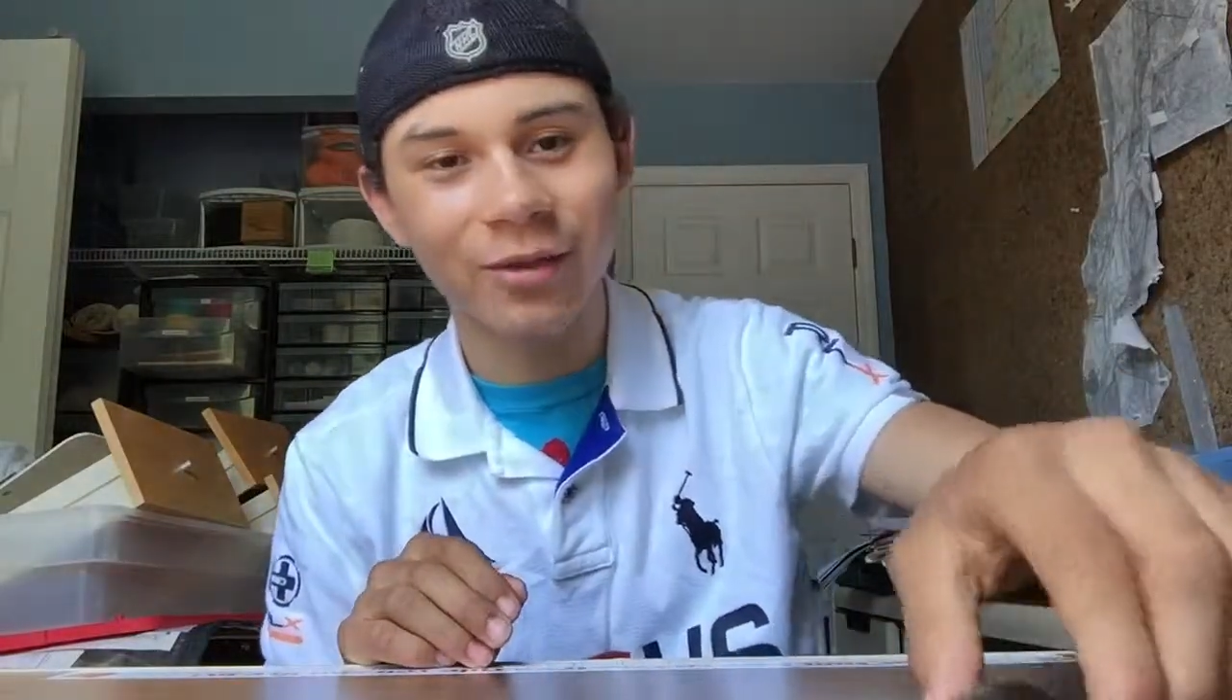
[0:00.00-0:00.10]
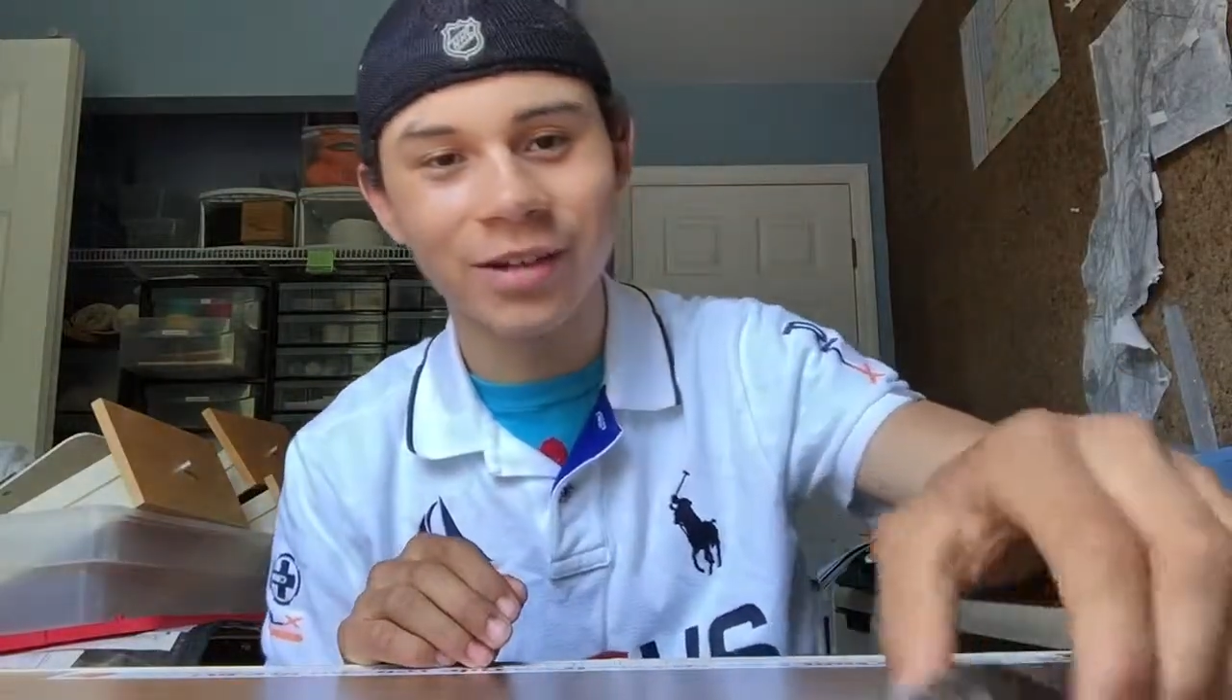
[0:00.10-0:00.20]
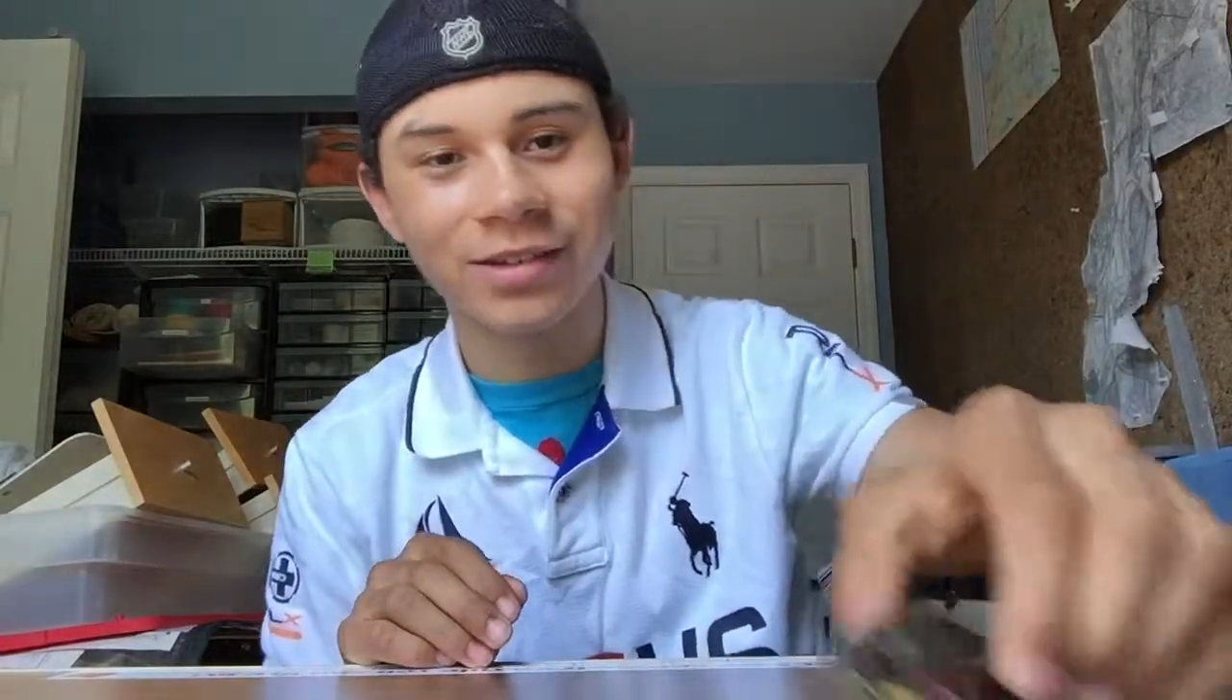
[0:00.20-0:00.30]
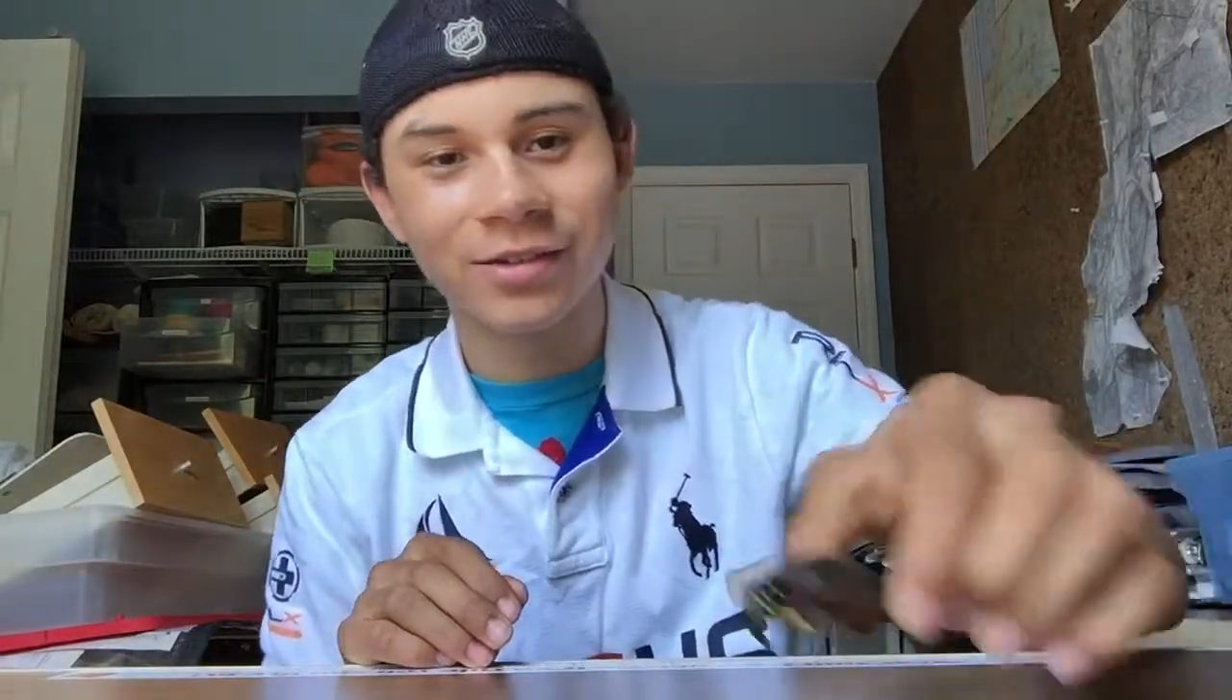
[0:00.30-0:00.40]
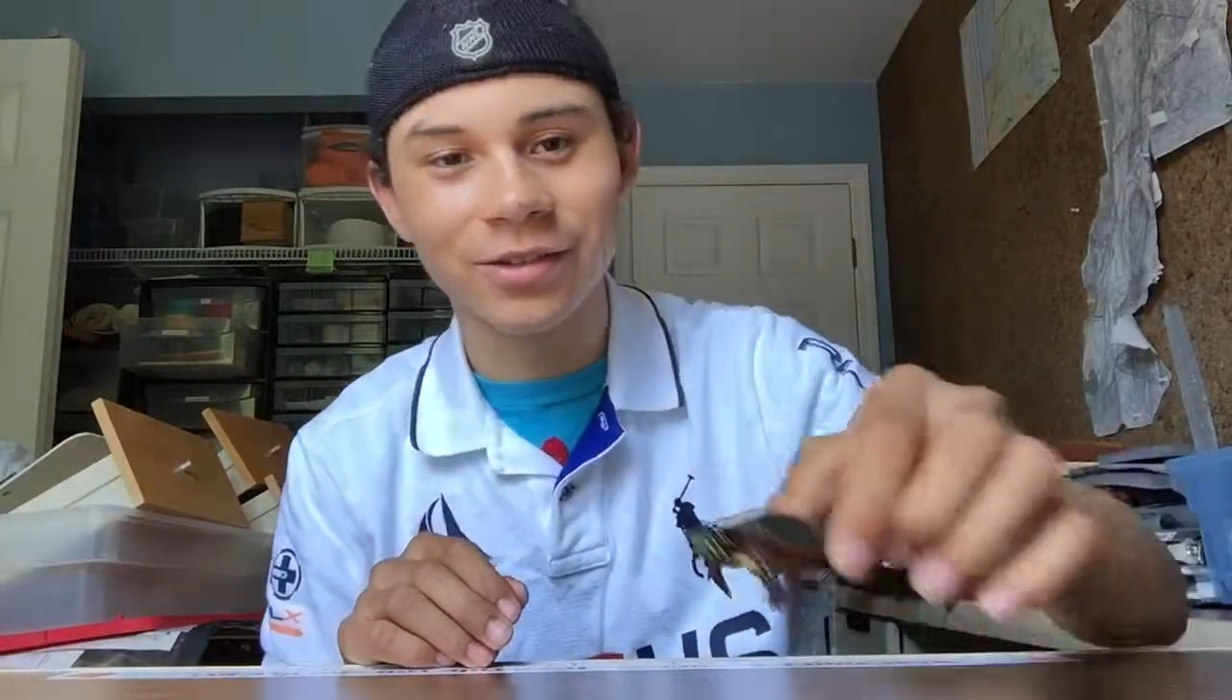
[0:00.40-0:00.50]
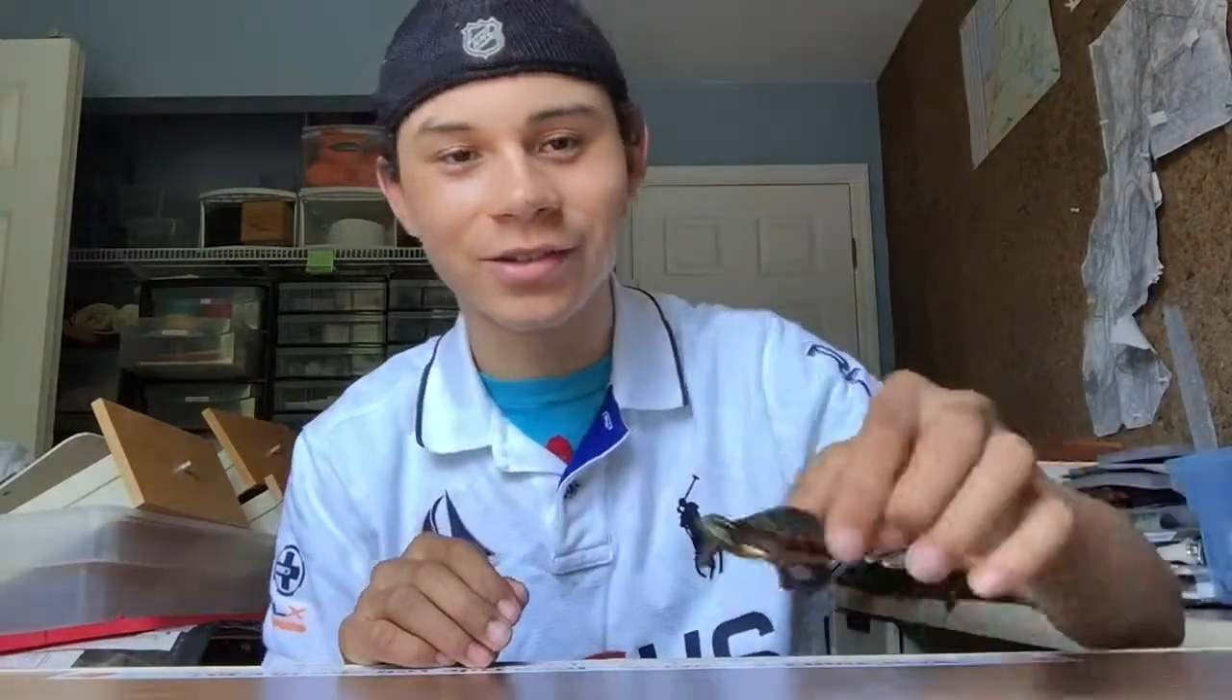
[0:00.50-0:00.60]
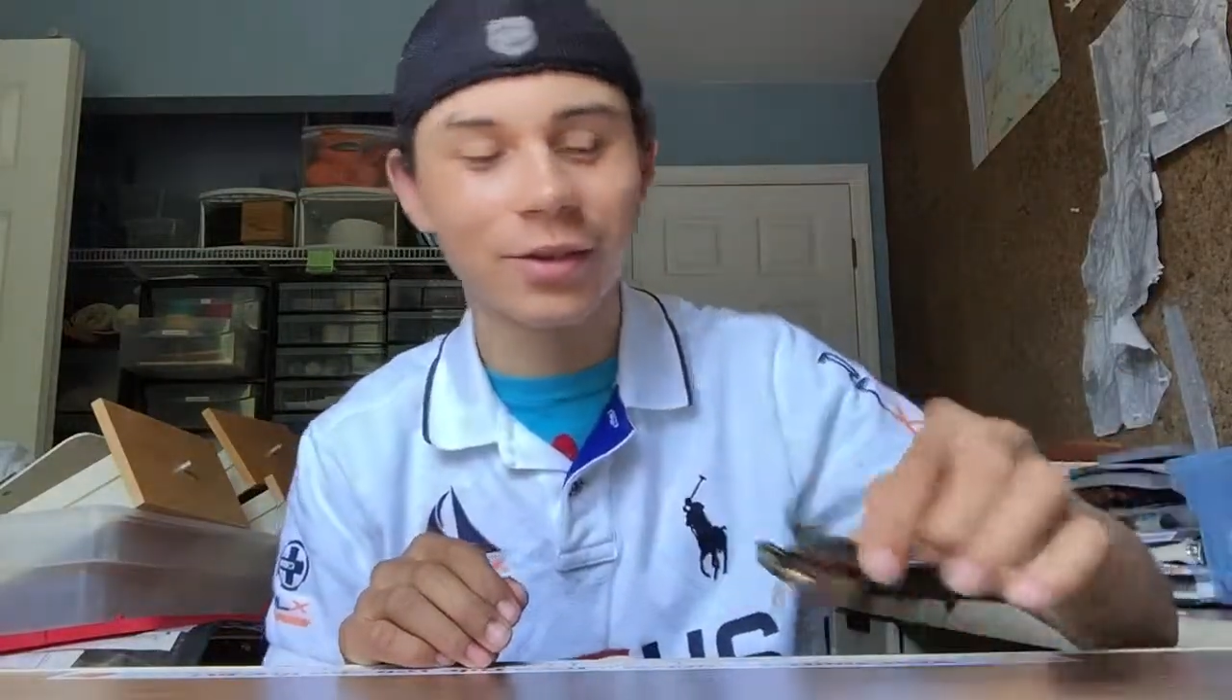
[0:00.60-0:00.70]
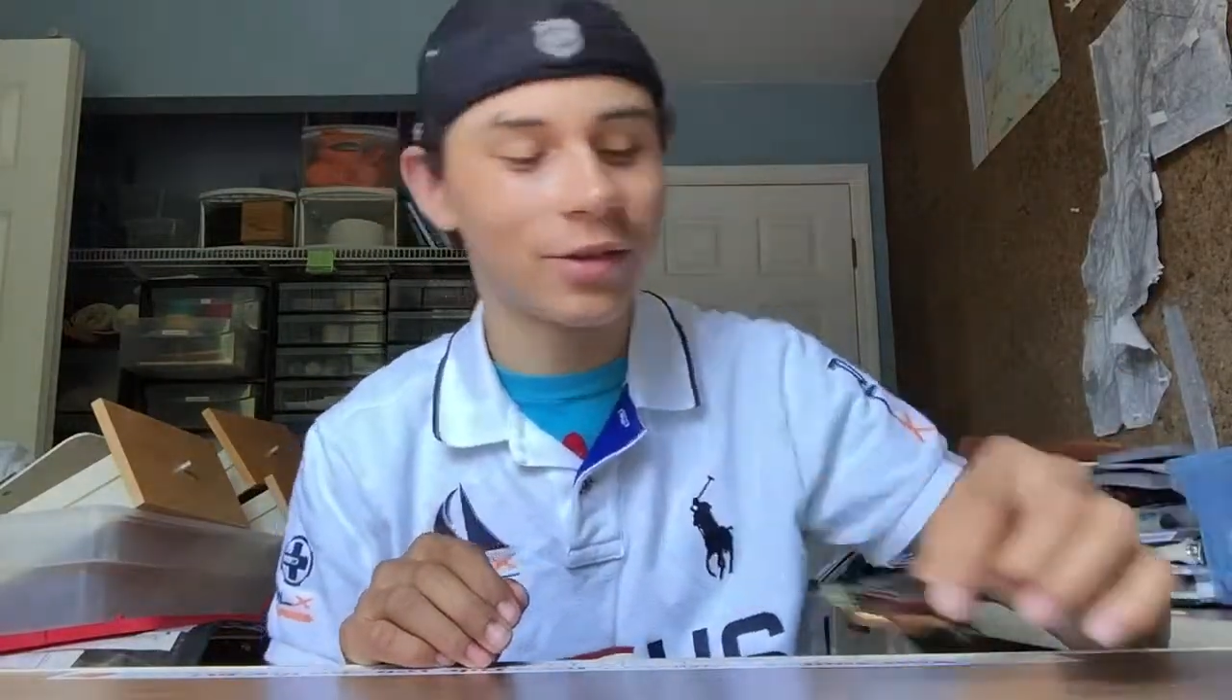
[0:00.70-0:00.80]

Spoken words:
because they're just so